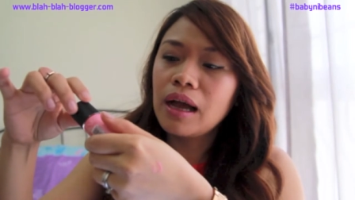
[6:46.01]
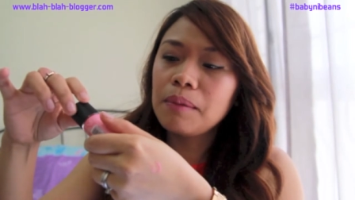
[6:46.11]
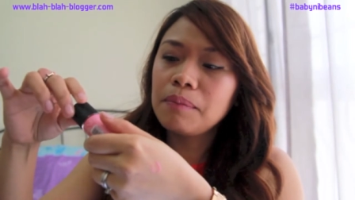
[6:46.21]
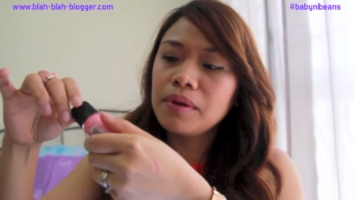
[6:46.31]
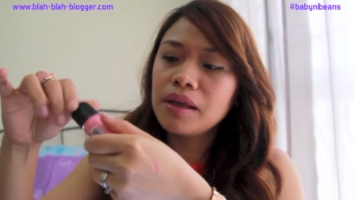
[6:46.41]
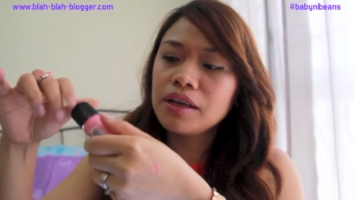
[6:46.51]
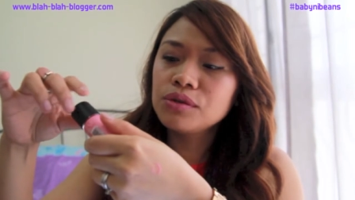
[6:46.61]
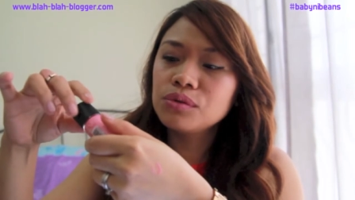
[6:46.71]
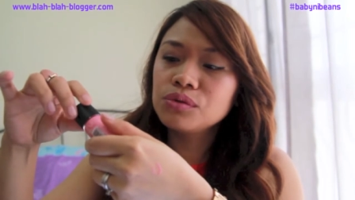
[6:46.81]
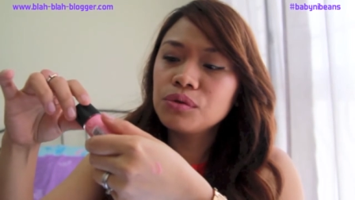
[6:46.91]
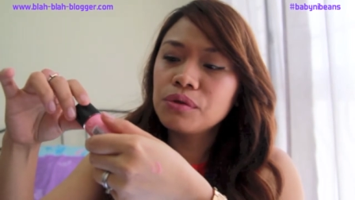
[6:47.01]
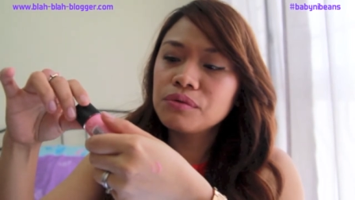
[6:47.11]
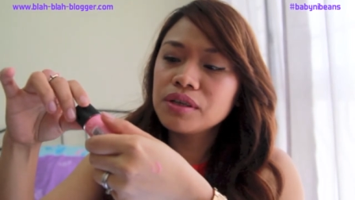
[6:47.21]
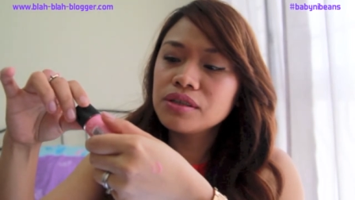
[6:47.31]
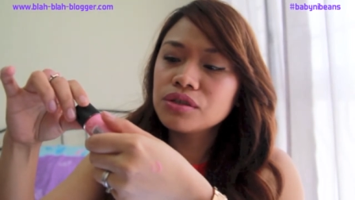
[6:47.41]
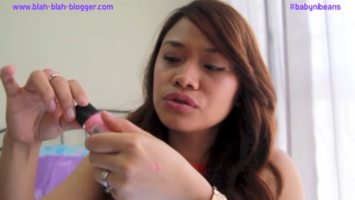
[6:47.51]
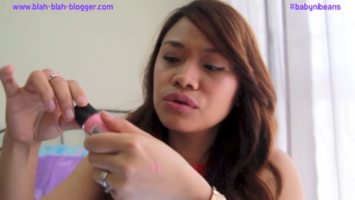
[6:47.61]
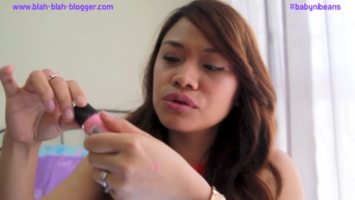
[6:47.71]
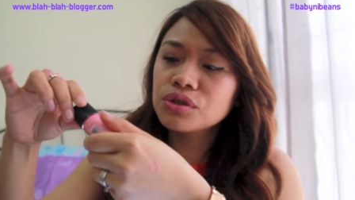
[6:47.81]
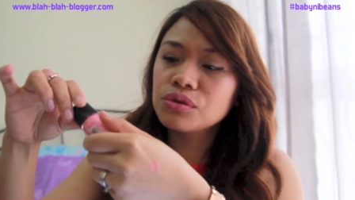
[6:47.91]
Apply two to three
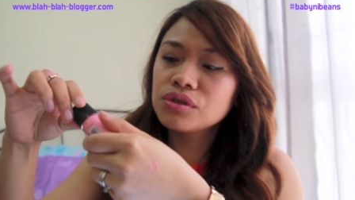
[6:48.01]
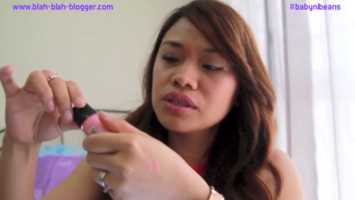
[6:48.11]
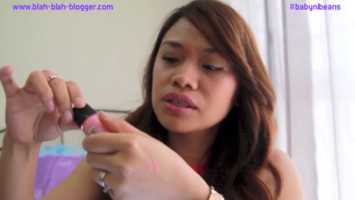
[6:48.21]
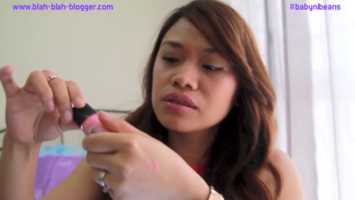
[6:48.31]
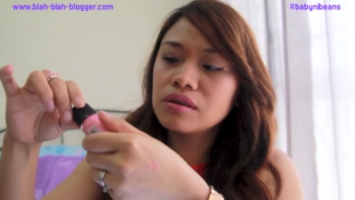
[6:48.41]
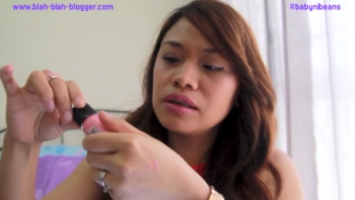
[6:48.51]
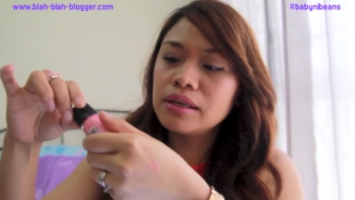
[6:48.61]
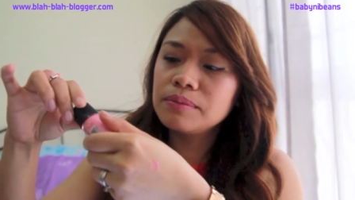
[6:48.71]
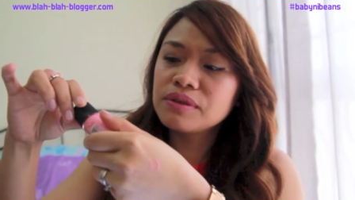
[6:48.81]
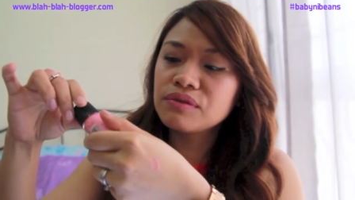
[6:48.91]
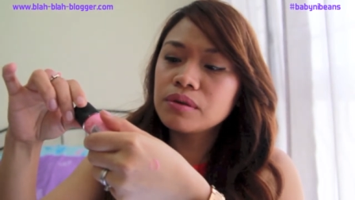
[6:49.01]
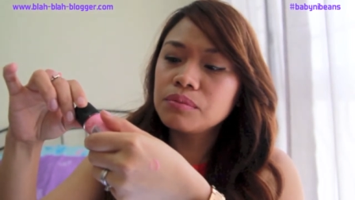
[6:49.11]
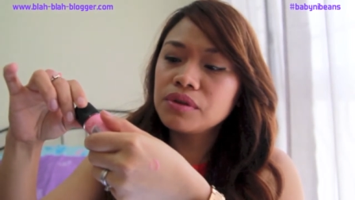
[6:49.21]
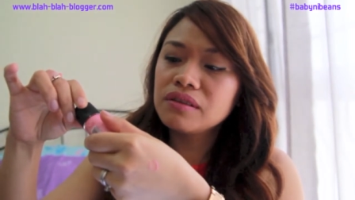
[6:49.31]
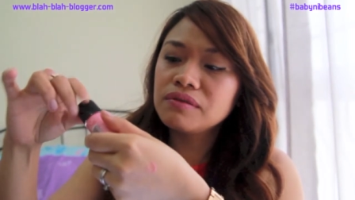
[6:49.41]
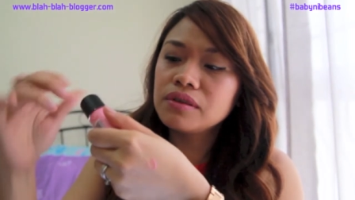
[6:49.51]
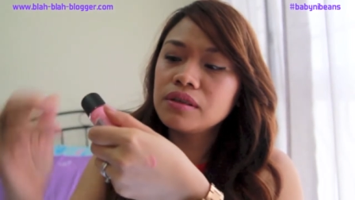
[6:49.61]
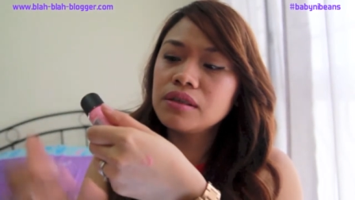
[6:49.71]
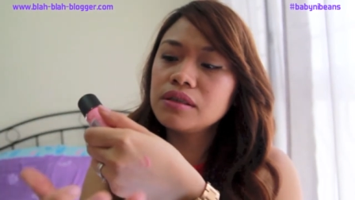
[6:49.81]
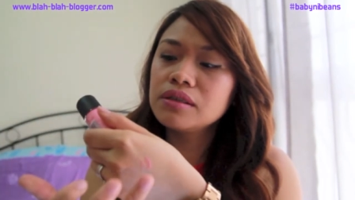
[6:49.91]
strokes to cheeks or lips for a
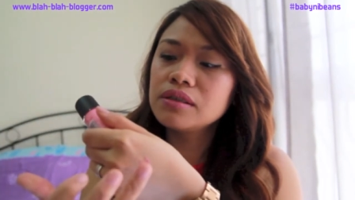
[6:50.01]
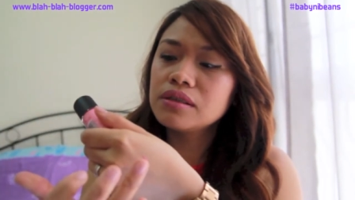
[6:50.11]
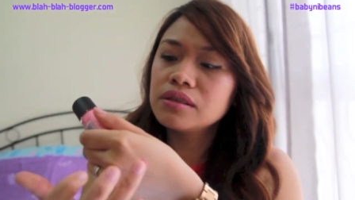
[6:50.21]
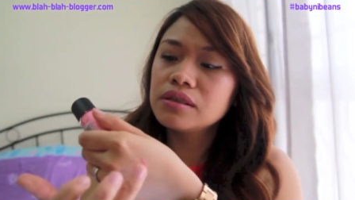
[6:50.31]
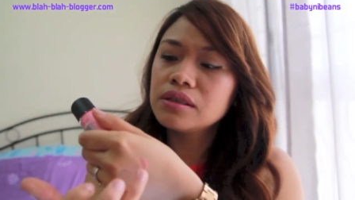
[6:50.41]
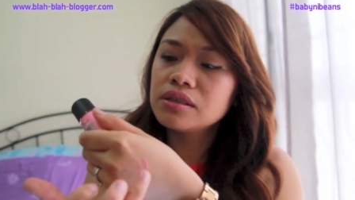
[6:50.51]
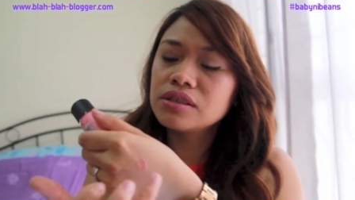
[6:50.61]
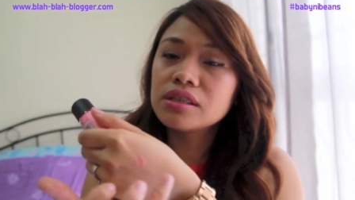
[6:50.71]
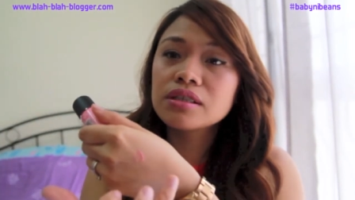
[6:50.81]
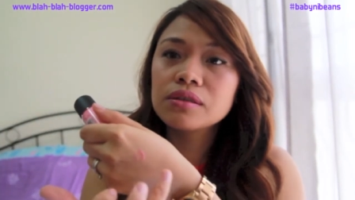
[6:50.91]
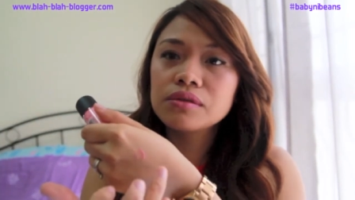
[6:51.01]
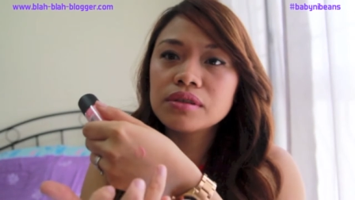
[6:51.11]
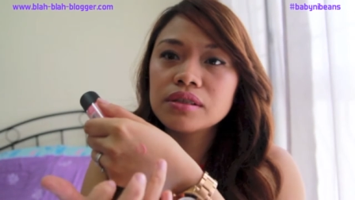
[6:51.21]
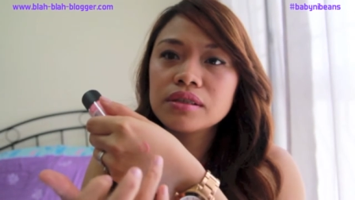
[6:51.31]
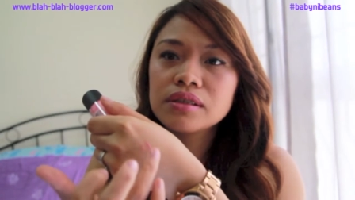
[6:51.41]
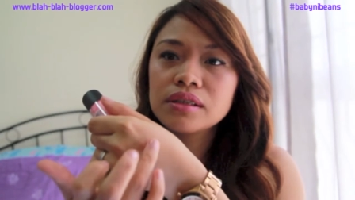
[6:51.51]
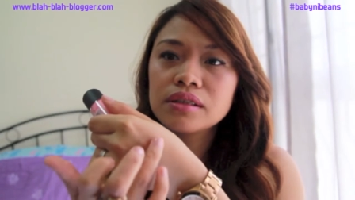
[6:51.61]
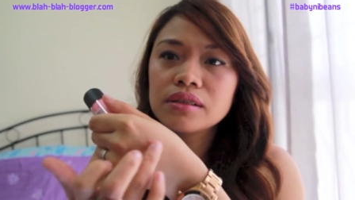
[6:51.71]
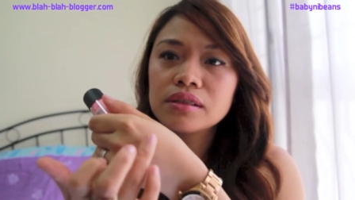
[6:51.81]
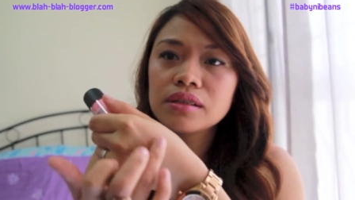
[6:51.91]
beautifully translucent
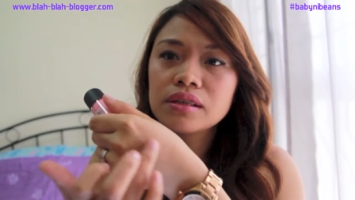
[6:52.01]
tint.